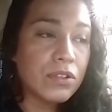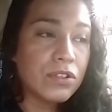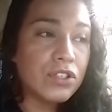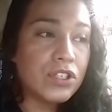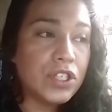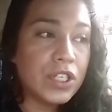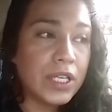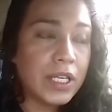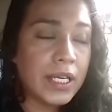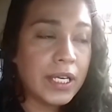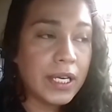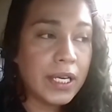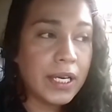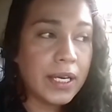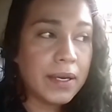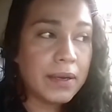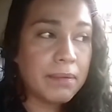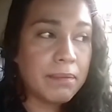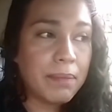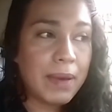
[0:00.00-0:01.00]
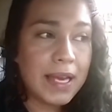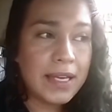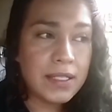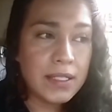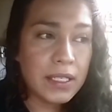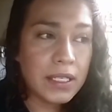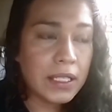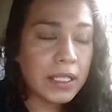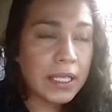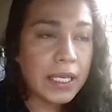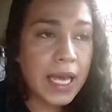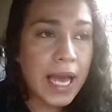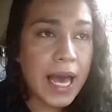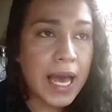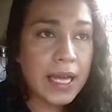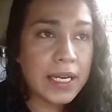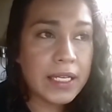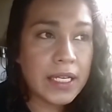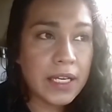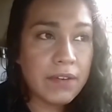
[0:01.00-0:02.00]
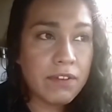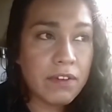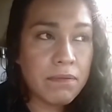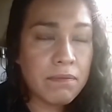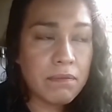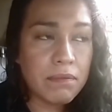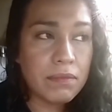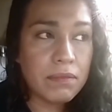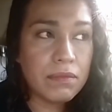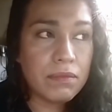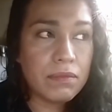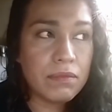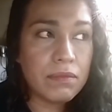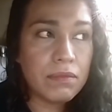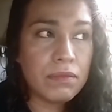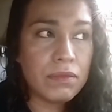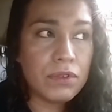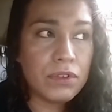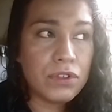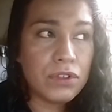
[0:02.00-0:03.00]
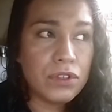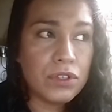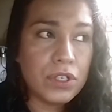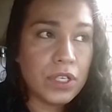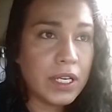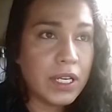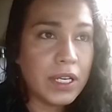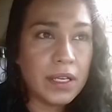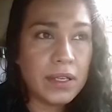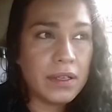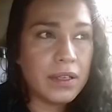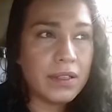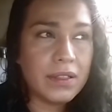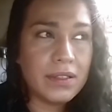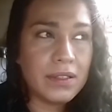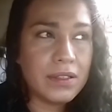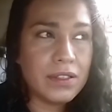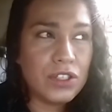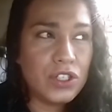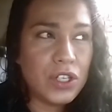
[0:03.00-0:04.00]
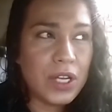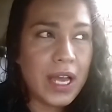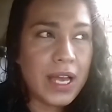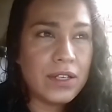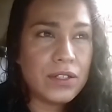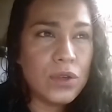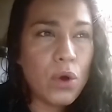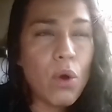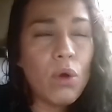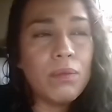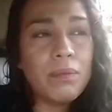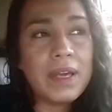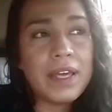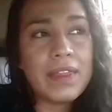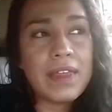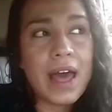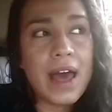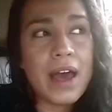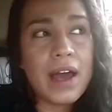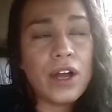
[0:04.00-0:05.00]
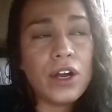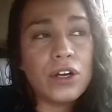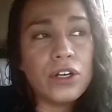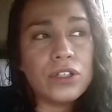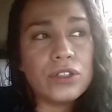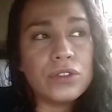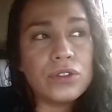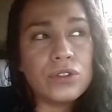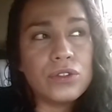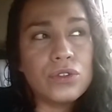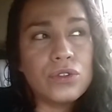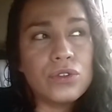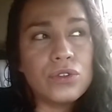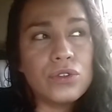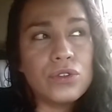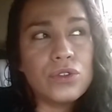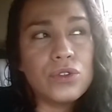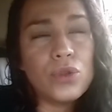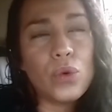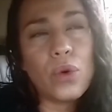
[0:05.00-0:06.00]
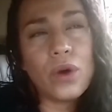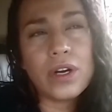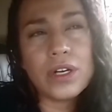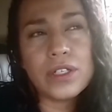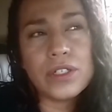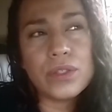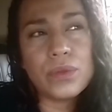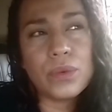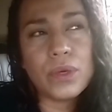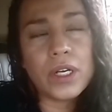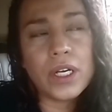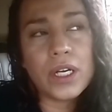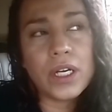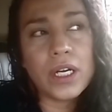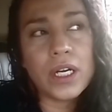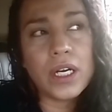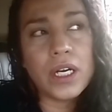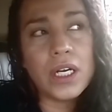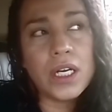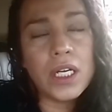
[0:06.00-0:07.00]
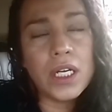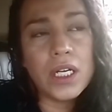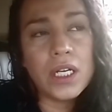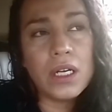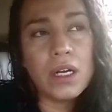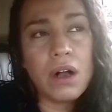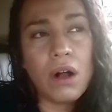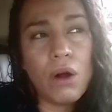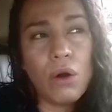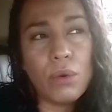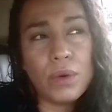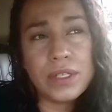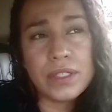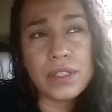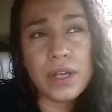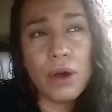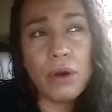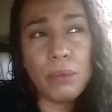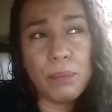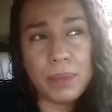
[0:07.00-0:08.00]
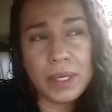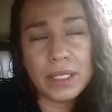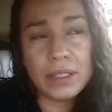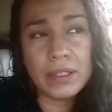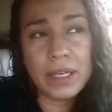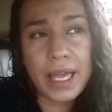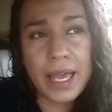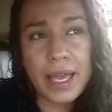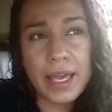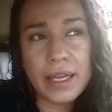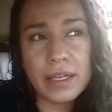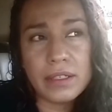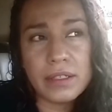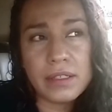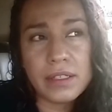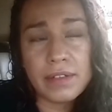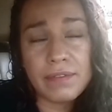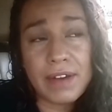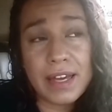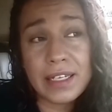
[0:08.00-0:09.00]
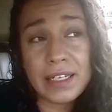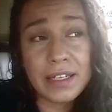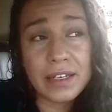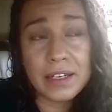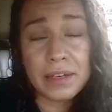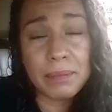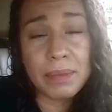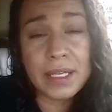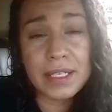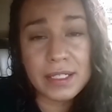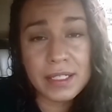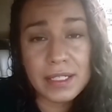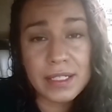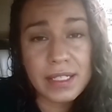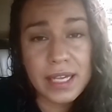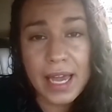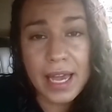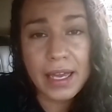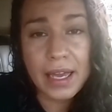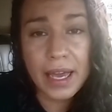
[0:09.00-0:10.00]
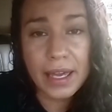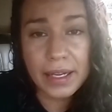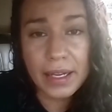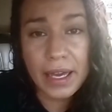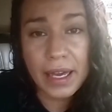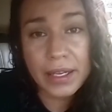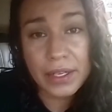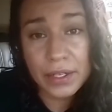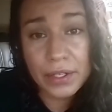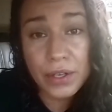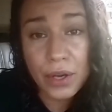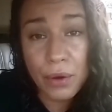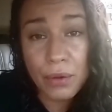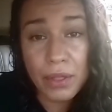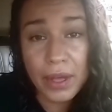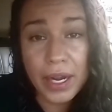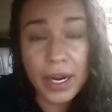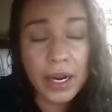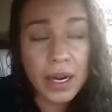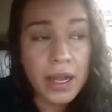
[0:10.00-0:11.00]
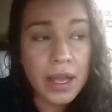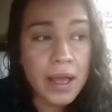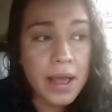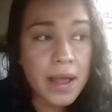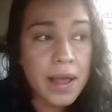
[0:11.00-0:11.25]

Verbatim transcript: she basically had given, she, she had told me that her doors were always open and if I needed a place to stay, I, I, I could go there.